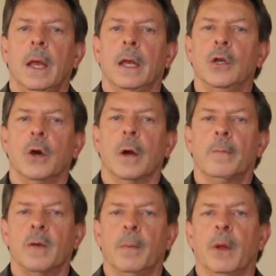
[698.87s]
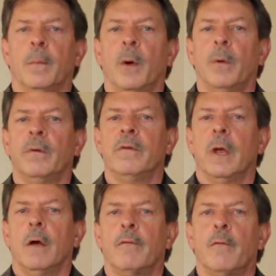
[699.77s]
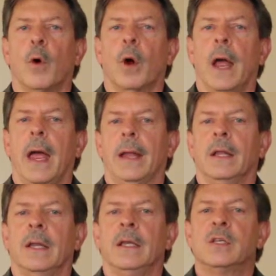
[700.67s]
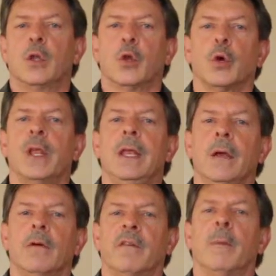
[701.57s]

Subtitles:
in Europe to build bones for at least 30 years.